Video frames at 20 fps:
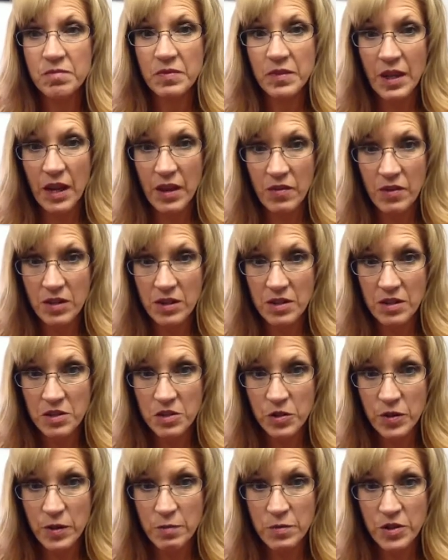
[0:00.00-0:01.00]
gave it a
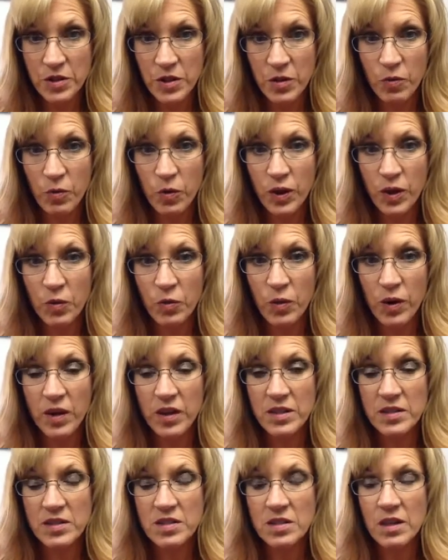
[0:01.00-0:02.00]
description of what it
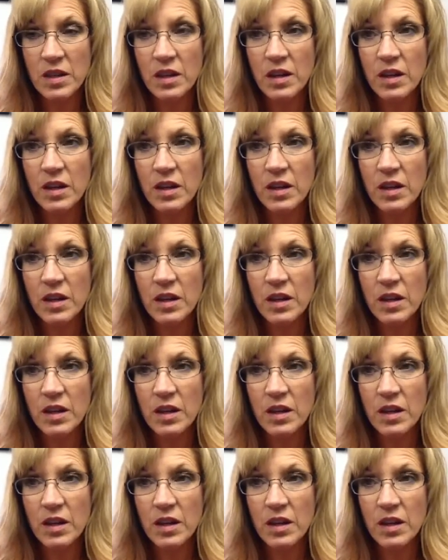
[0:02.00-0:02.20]
was,